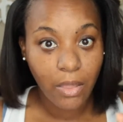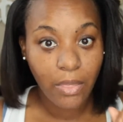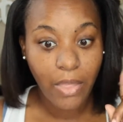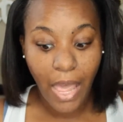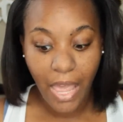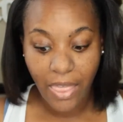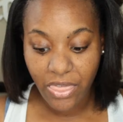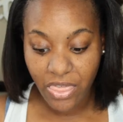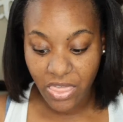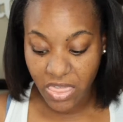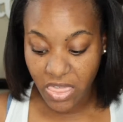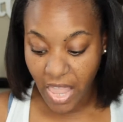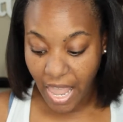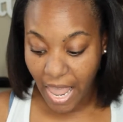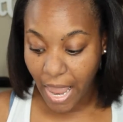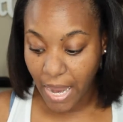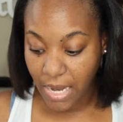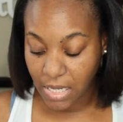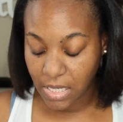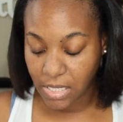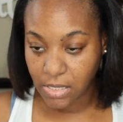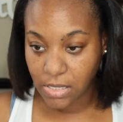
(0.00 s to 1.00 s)
that
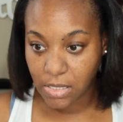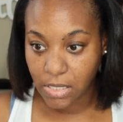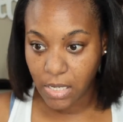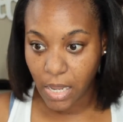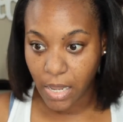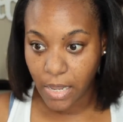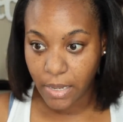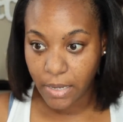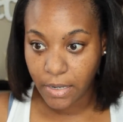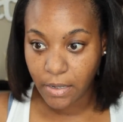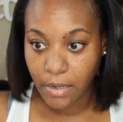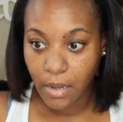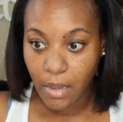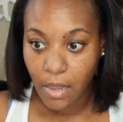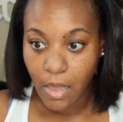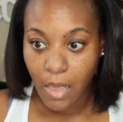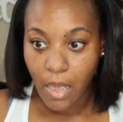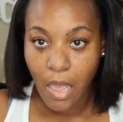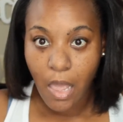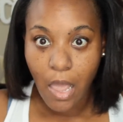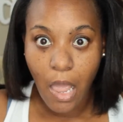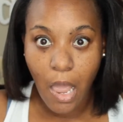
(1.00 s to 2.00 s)
that is done,
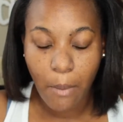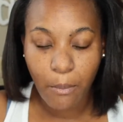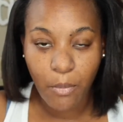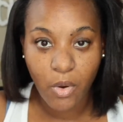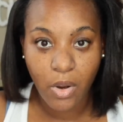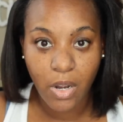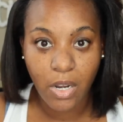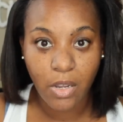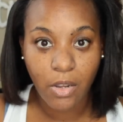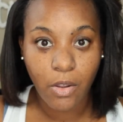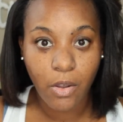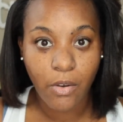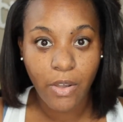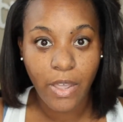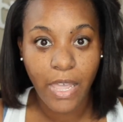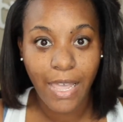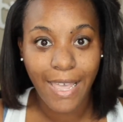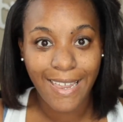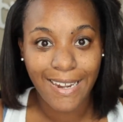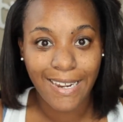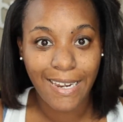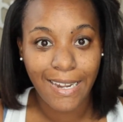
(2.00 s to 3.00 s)
I'm going to go
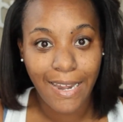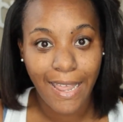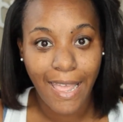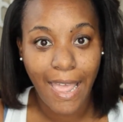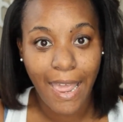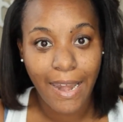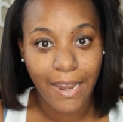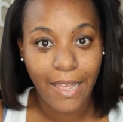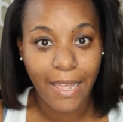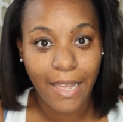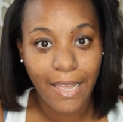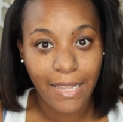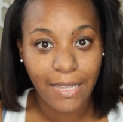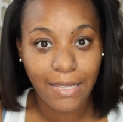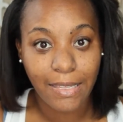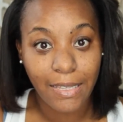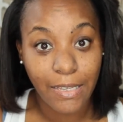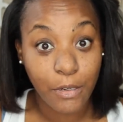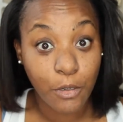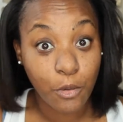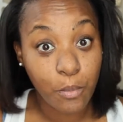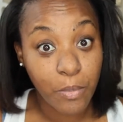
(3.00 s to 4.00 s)
ahead and add a
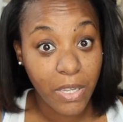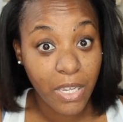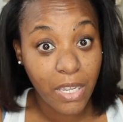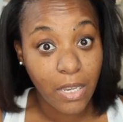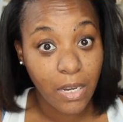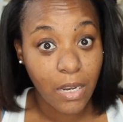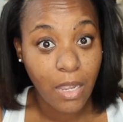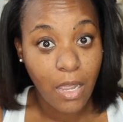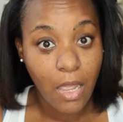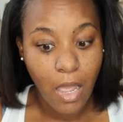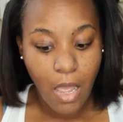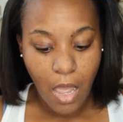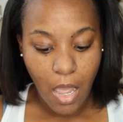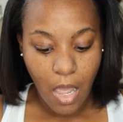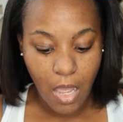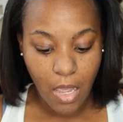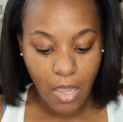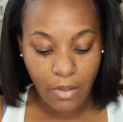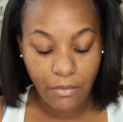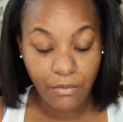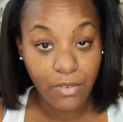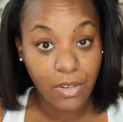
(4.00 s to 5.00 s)
little bit
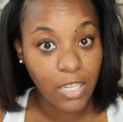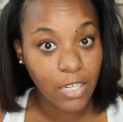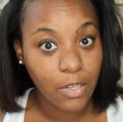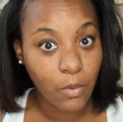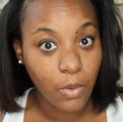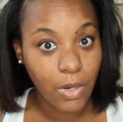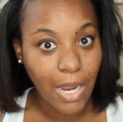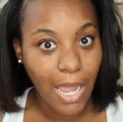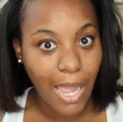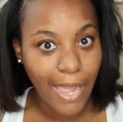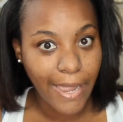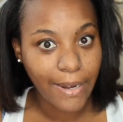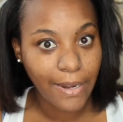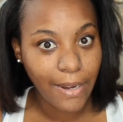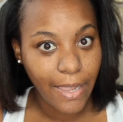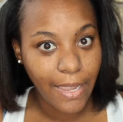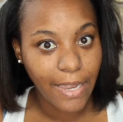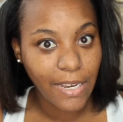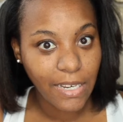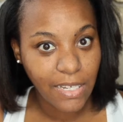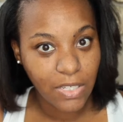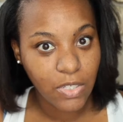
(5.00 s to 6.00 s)
of liquid
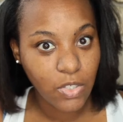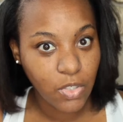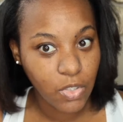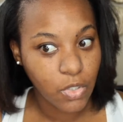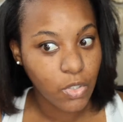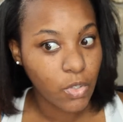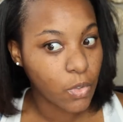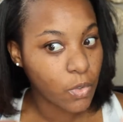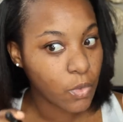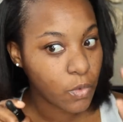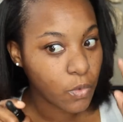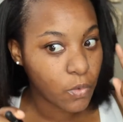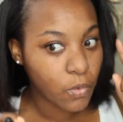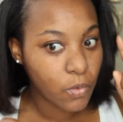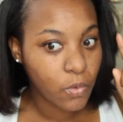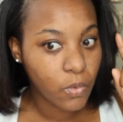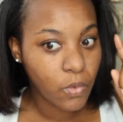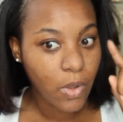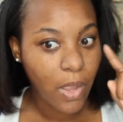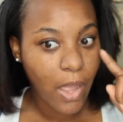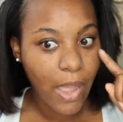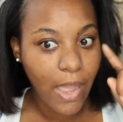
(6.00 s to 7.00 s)
highlight to
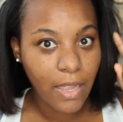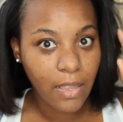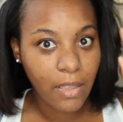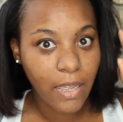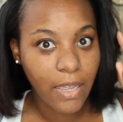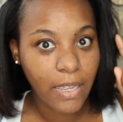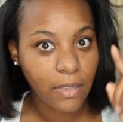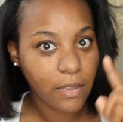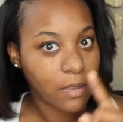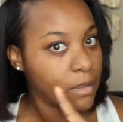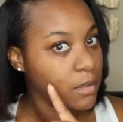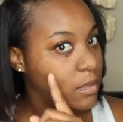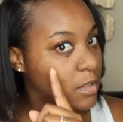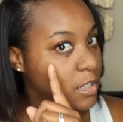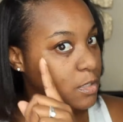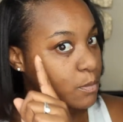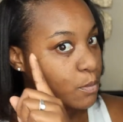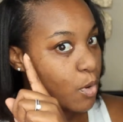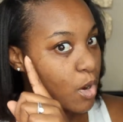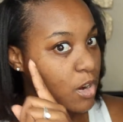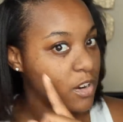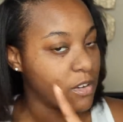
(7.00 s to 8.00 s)
highlight
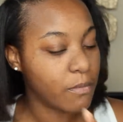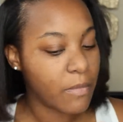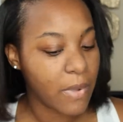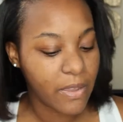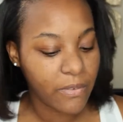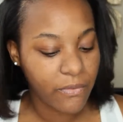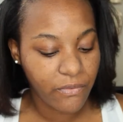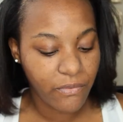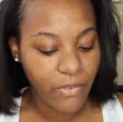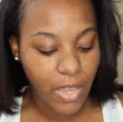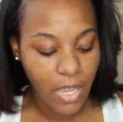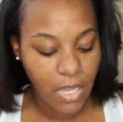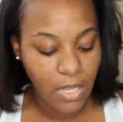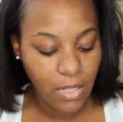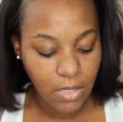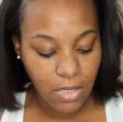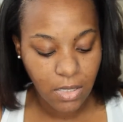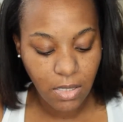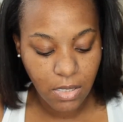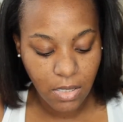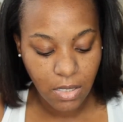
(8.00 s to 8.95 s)
this part of my face.